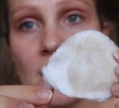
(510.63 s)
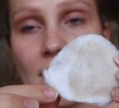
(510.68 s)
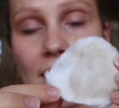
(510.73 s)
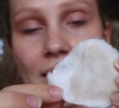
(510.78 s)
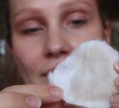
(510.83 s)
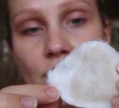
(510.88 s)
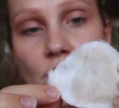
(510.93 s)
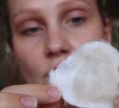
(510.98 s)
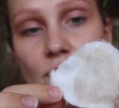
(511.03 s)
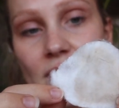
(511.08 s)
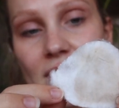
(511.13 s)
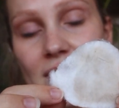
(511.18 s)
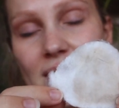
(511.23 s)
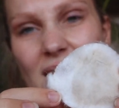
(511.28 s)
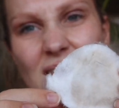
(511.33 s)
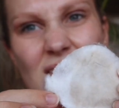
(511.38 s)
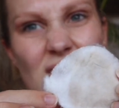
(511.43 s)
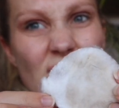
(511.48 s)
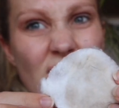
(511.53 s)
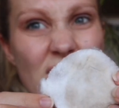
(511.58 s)
Like for me,
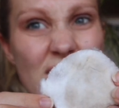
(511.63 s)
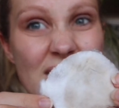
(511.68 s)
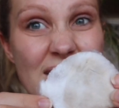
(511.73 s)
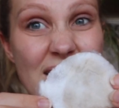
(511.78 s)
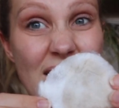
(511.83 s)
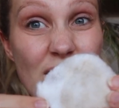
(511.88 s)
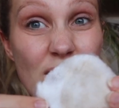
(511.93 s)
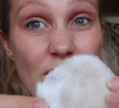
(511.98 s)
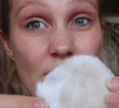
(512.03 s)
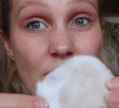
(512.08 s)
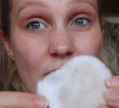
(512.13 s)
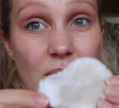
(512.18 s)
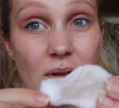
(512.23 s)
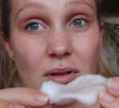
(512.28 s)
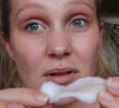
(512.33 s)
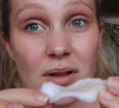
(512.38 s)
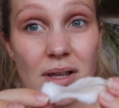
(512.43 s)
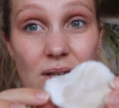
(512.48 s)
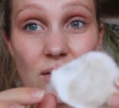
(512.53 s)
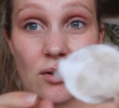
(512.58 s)
that's not
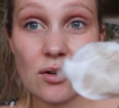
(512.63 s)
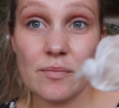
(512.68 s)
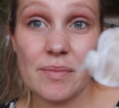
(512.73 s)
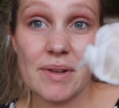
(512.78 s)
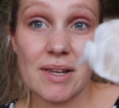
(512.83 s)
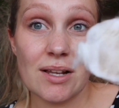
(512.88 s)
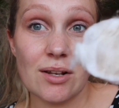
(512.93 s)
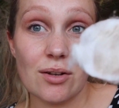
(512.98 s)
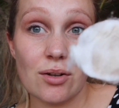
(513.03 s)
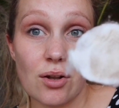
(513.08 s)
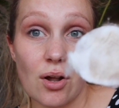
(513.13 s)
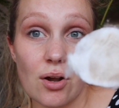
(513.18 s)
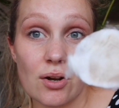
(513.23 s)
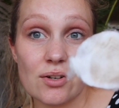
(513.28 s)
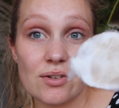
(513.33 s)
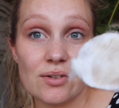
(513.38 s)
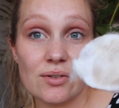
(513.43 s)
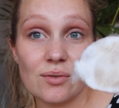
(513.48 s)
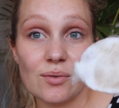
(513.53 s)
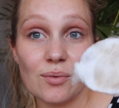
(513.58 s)
terrible. It could be a
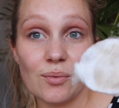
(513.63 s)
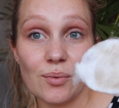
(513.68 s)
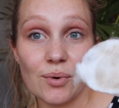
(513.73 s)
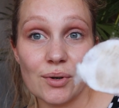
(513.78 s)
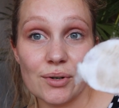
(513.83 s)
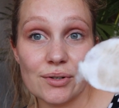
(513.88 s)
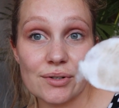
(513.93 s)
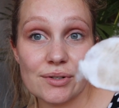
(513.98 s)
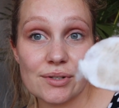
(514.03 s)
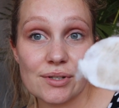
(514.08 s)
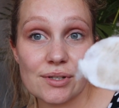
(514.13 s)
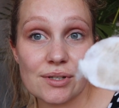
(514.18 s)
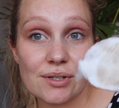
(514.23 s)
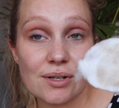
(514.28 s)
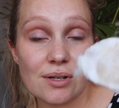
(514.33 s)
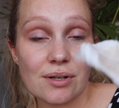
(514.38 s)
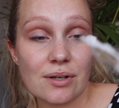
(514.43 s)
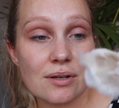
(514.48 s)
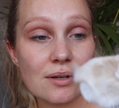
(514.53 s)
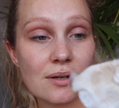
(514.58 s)
lot worse.